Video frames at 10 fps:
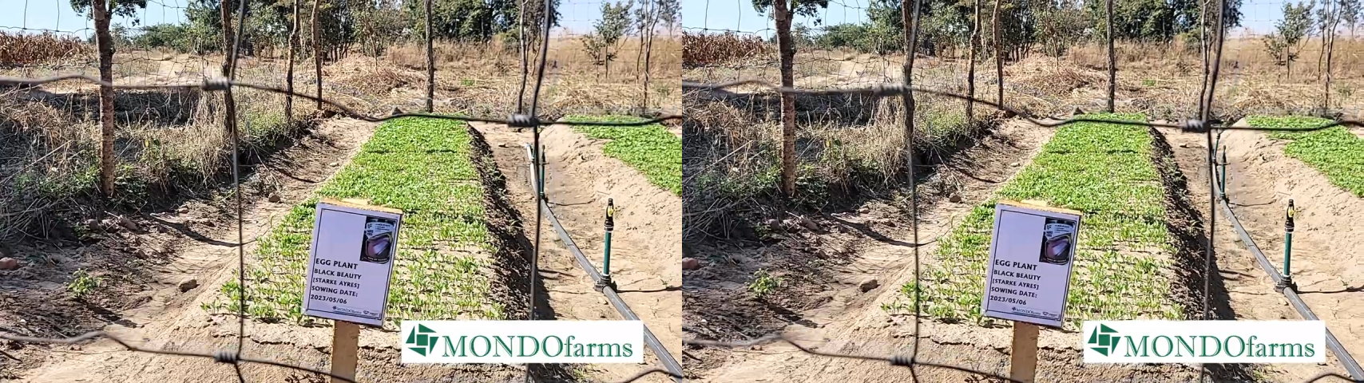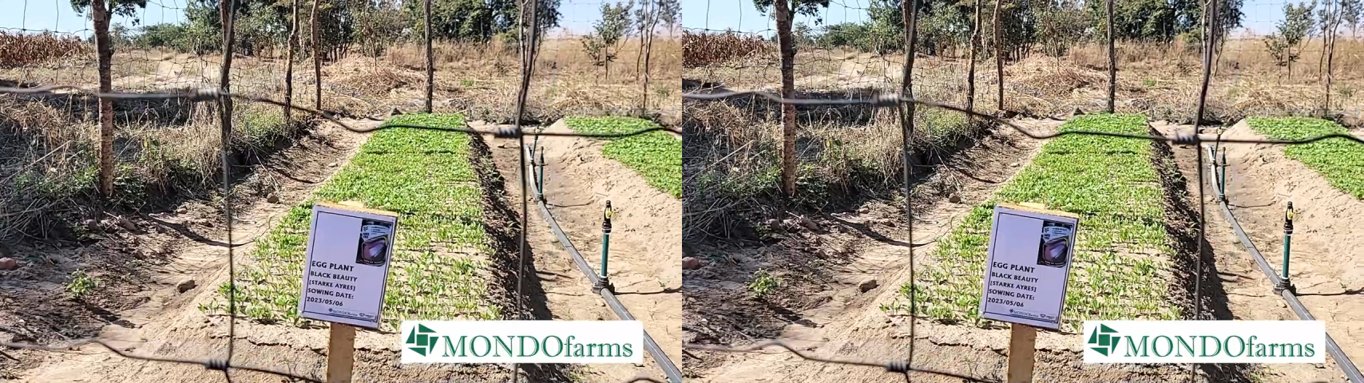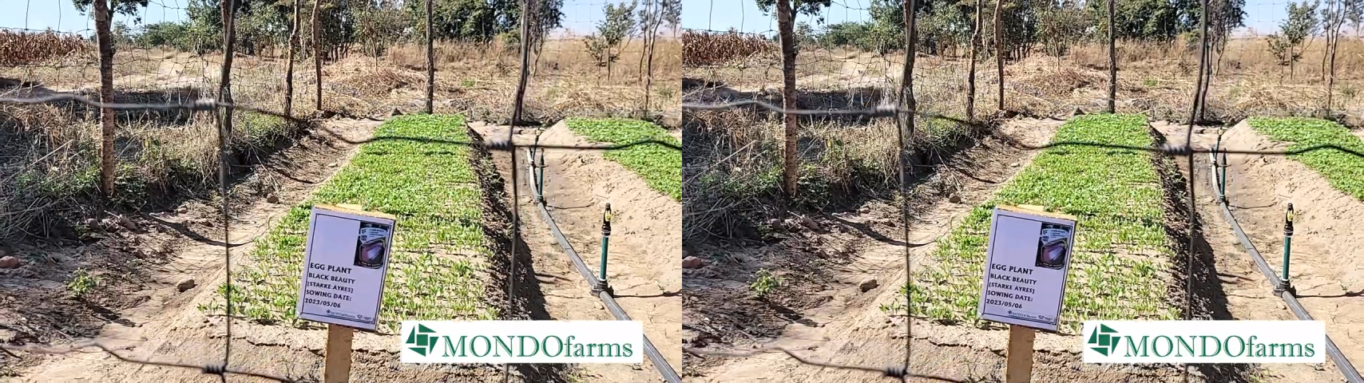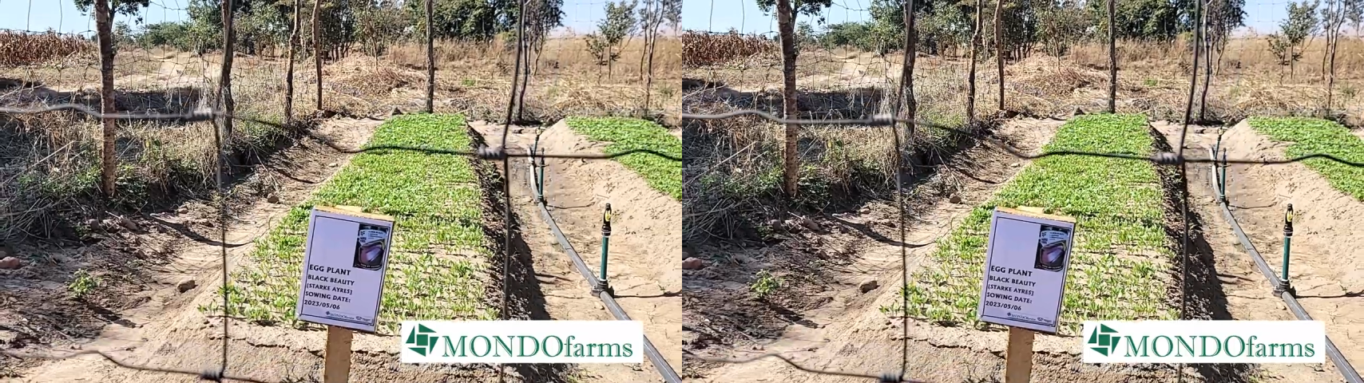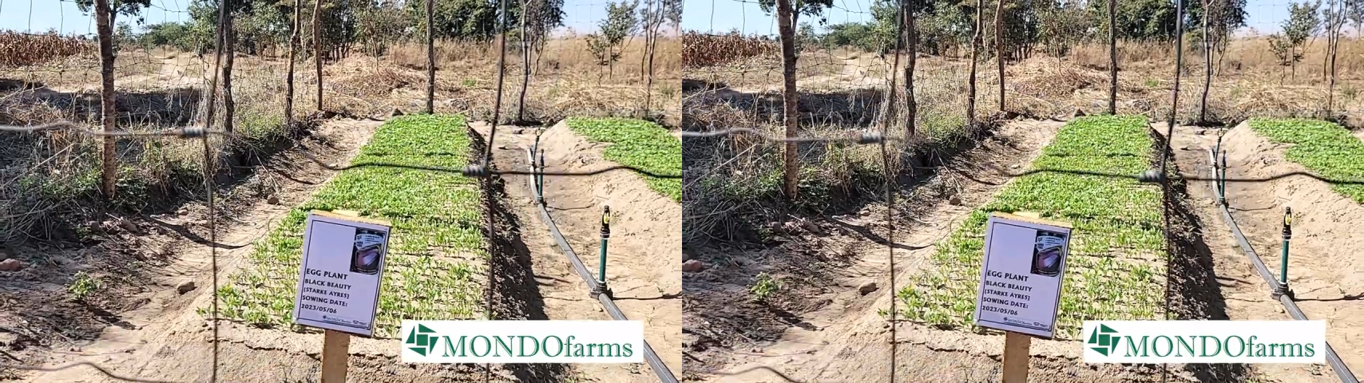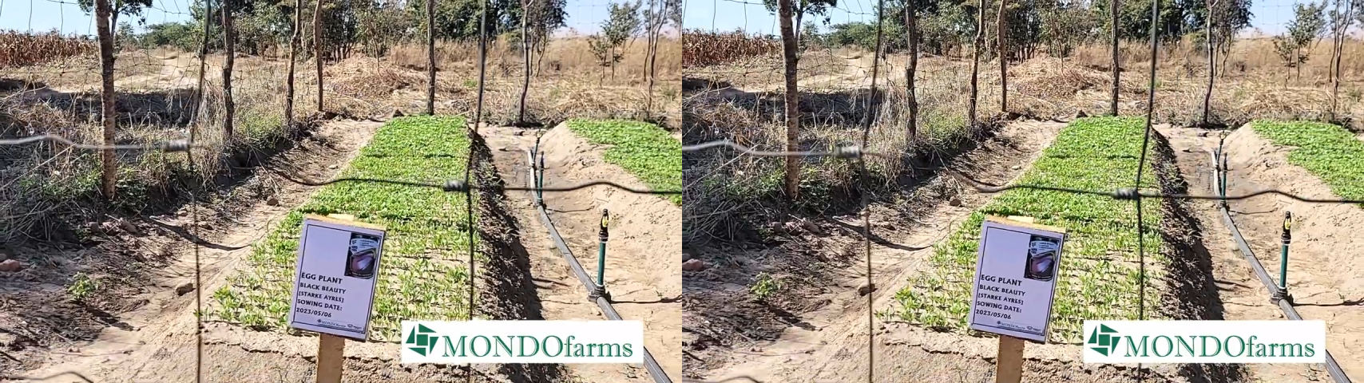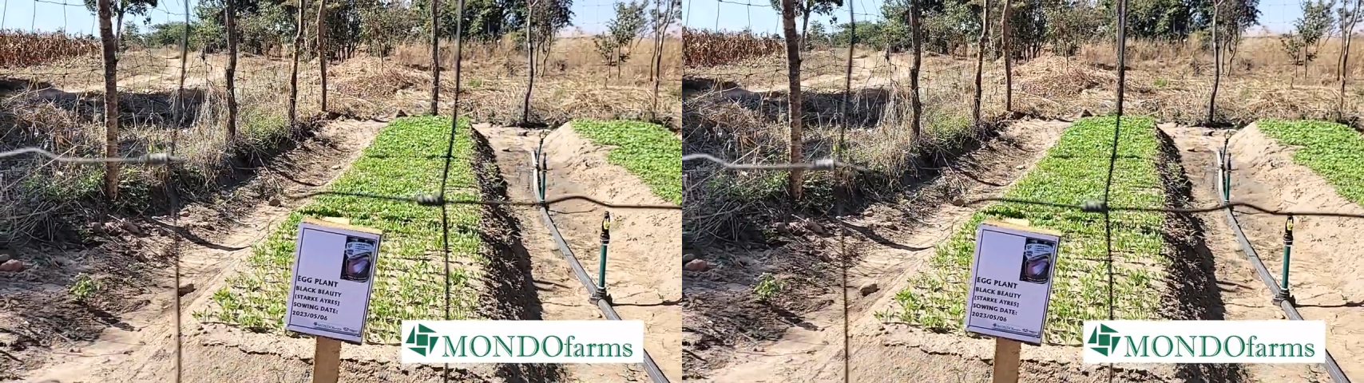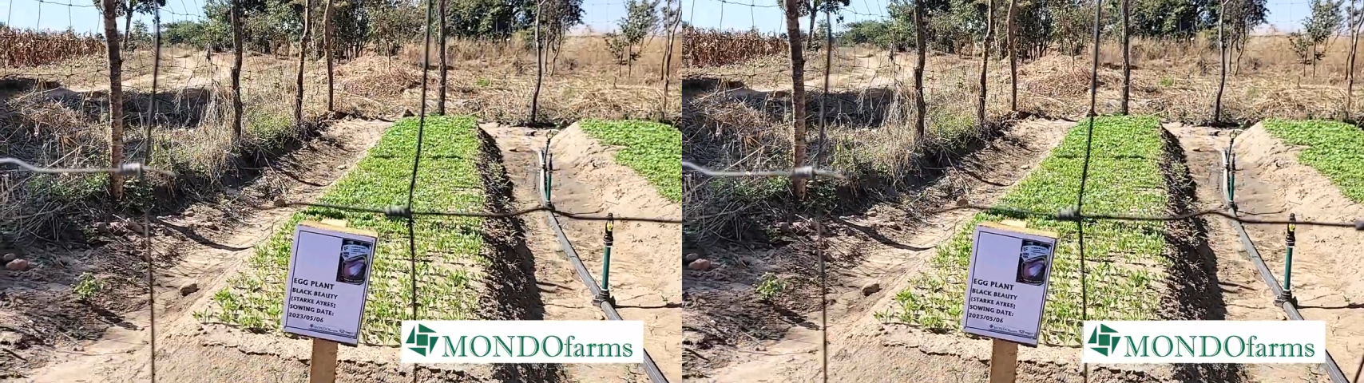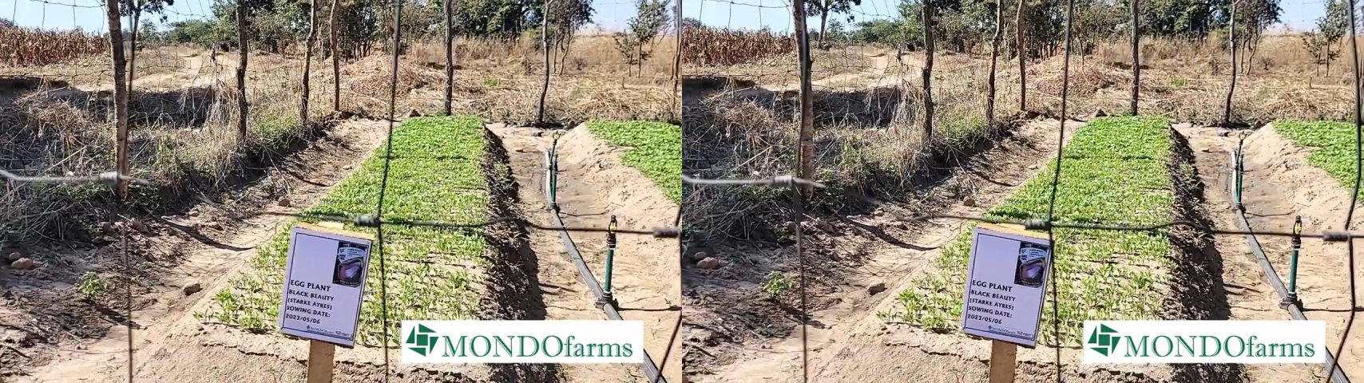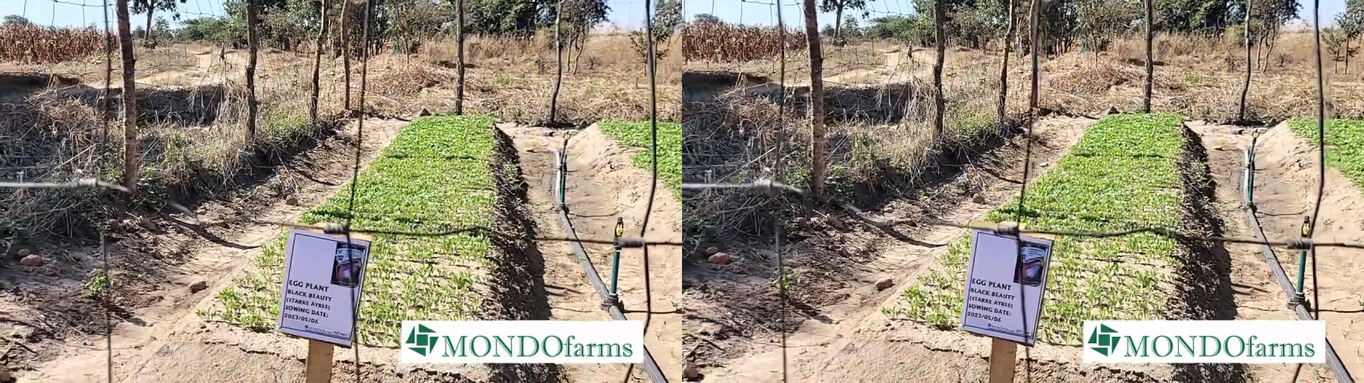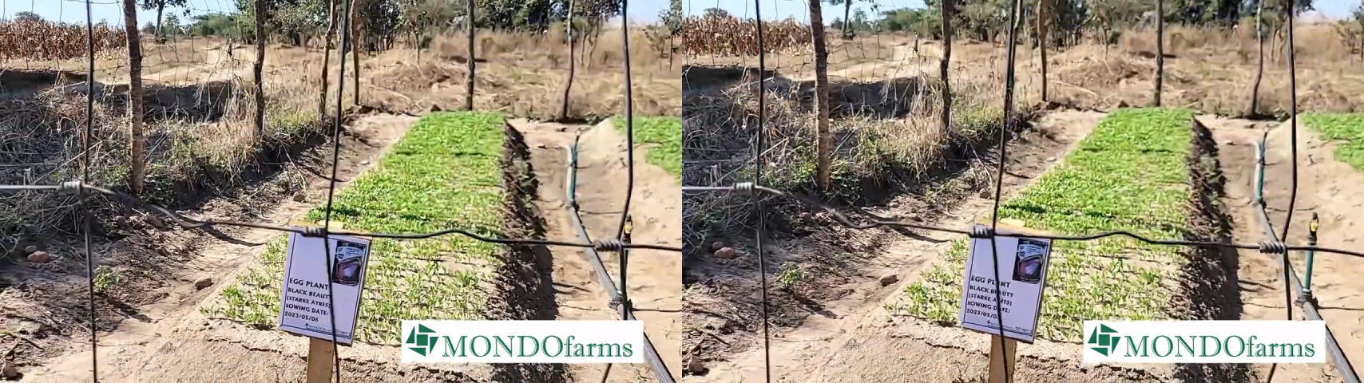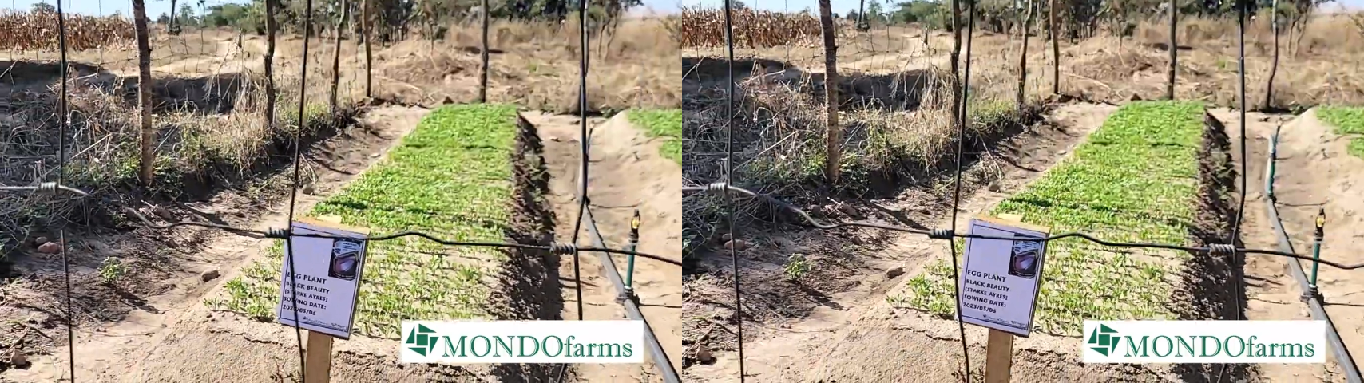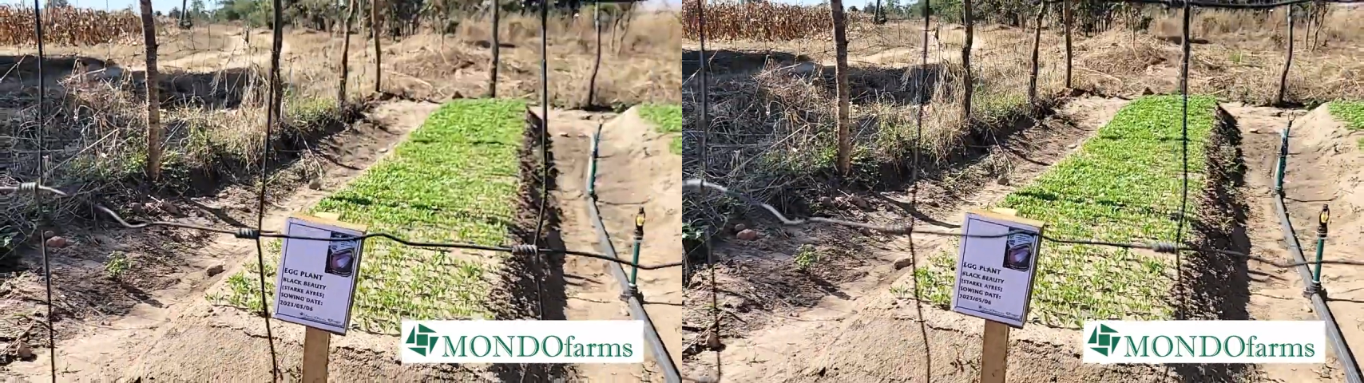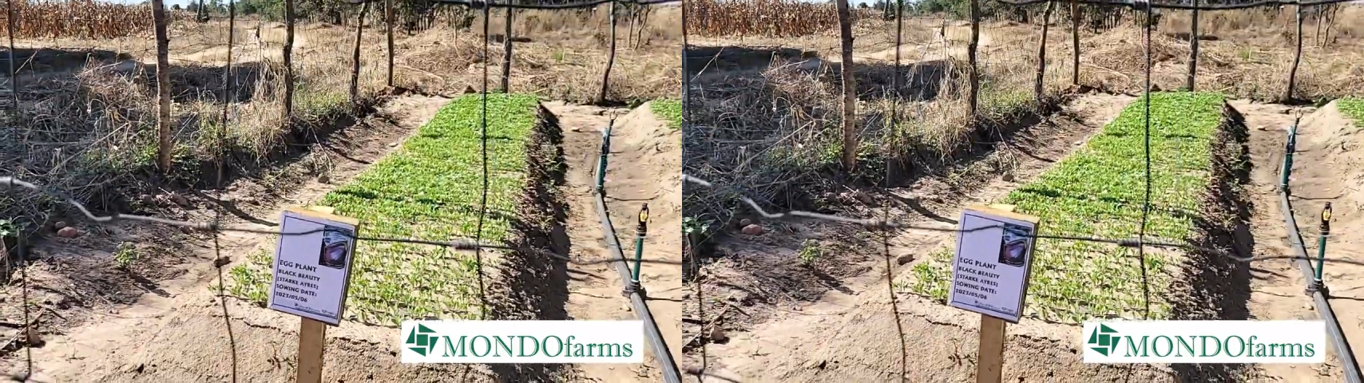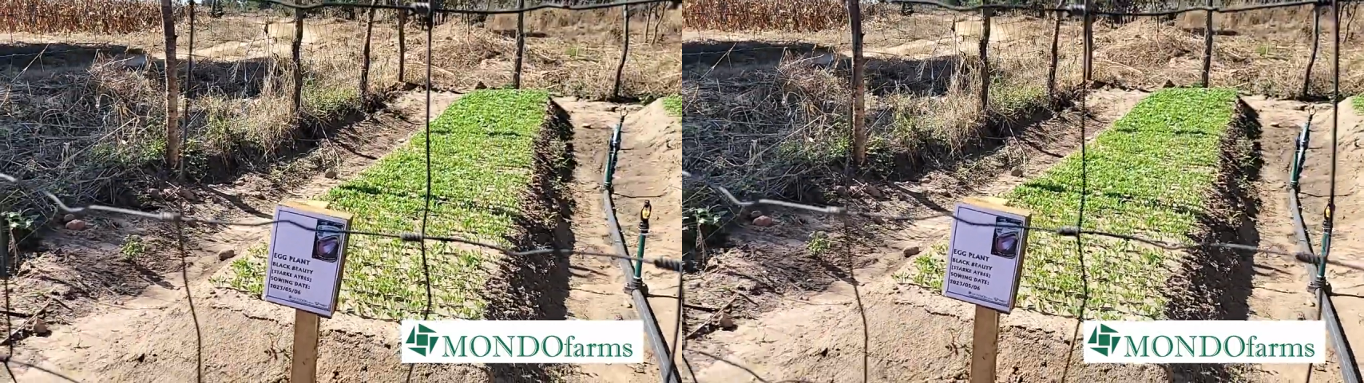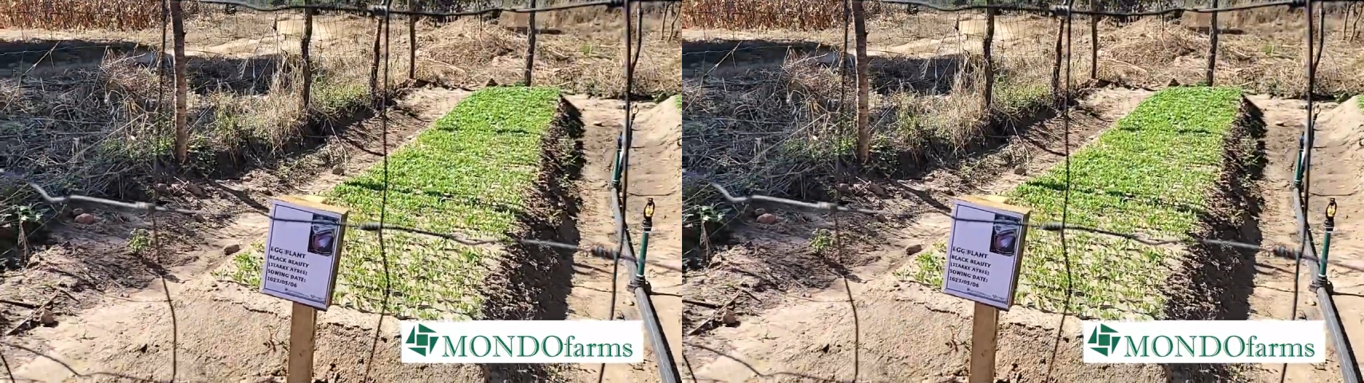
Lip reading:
No face is visible, so there are no lips to read.